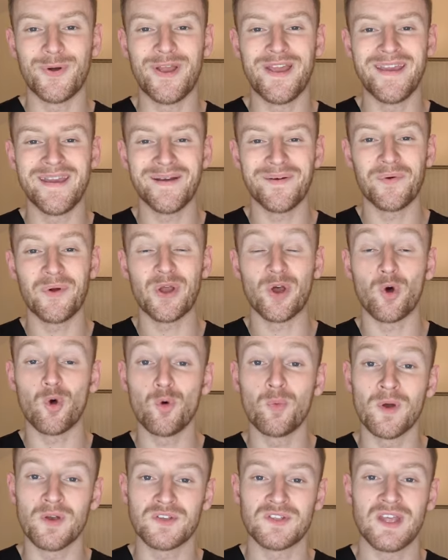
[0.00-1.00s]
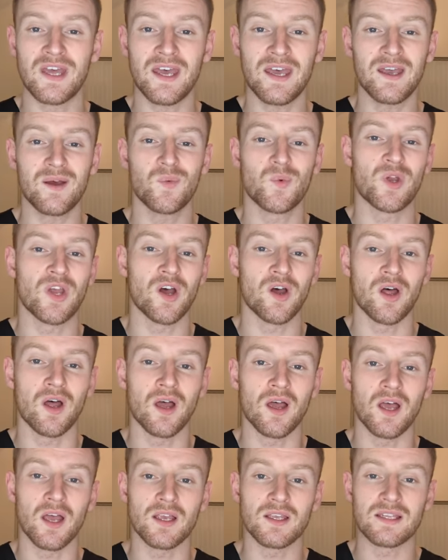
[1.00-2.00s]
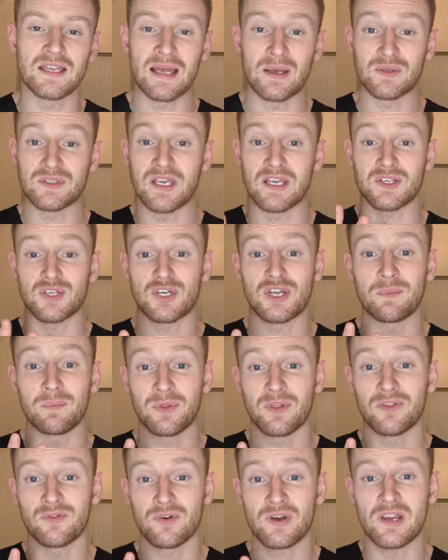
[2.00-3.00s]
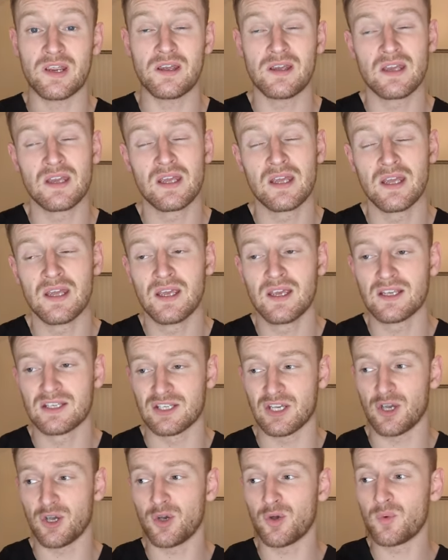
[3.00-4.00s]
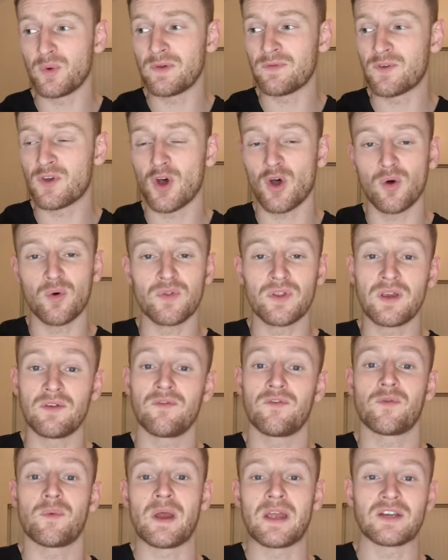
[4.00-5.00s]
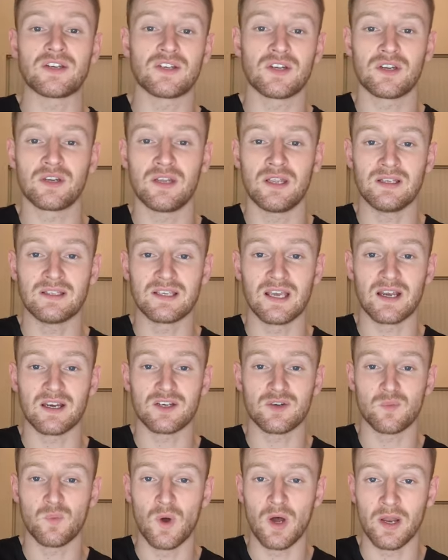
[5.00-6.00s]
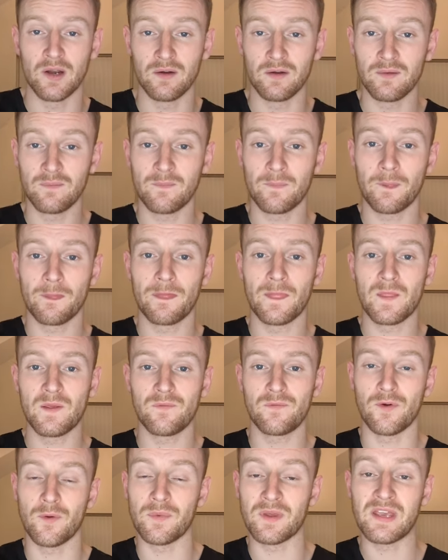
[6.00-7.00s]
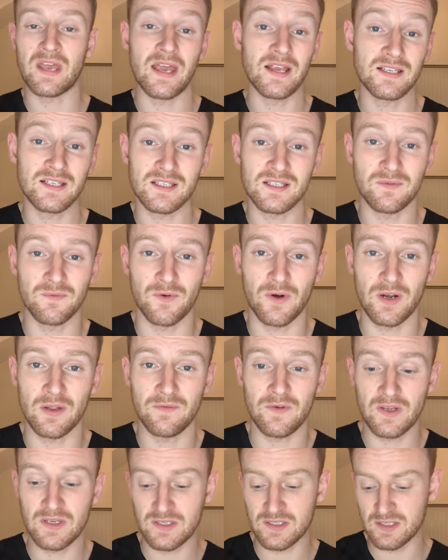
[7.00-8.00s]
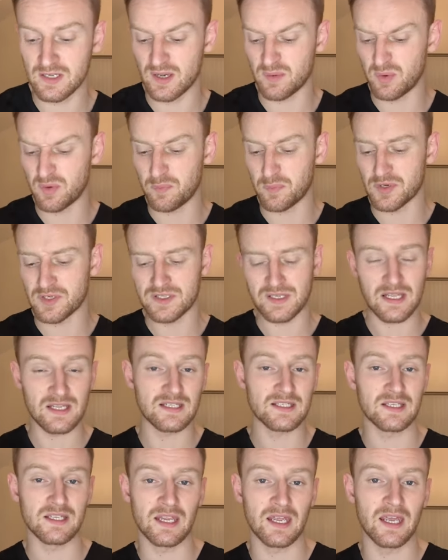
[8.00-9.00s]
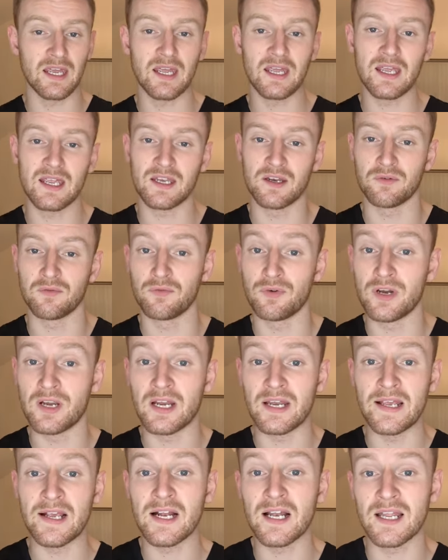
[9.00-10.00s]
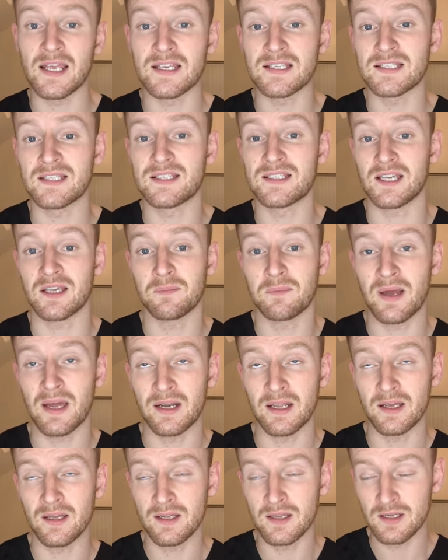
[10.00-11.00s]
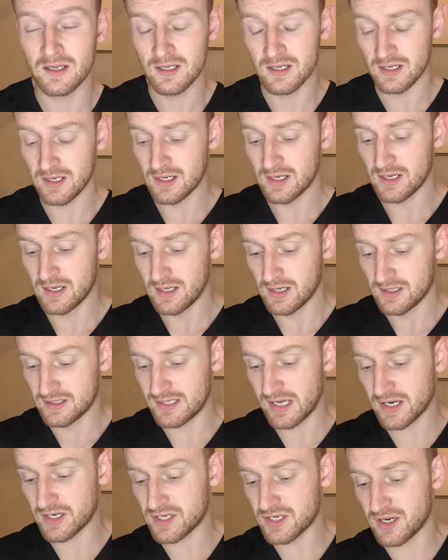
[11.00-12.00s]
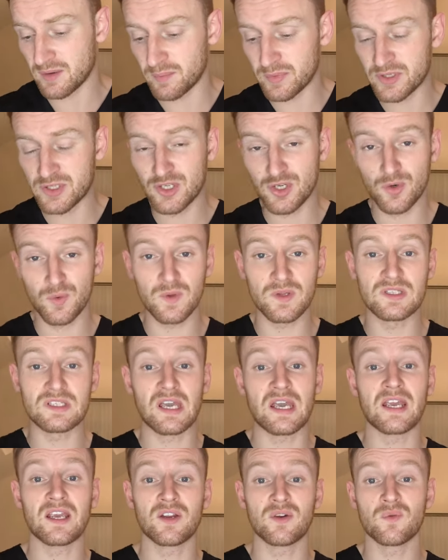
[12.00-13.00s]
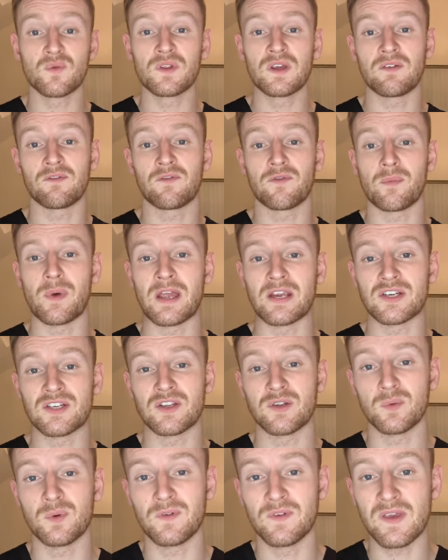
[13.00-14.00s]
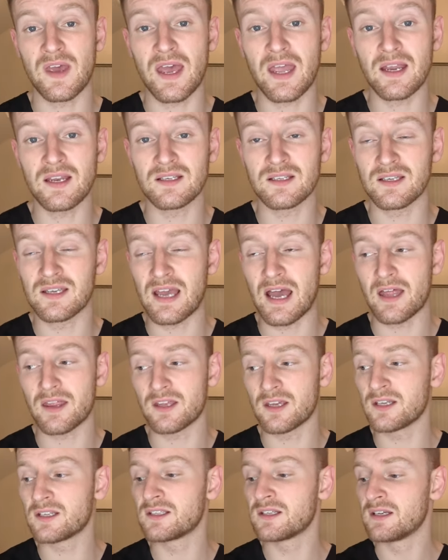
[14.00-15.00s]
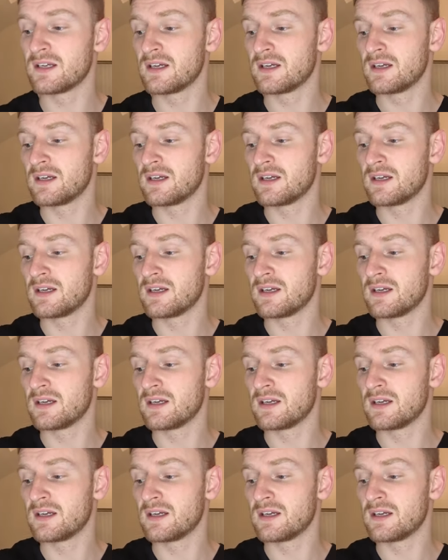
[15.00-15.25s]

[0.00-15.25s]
we're, we're almost there. We are now section number three. So we've got all the information in section one from the case that's in front of us and we've presented it in a really clear, succinct manner. Section number two, we've taken all the information that we've gained and gathered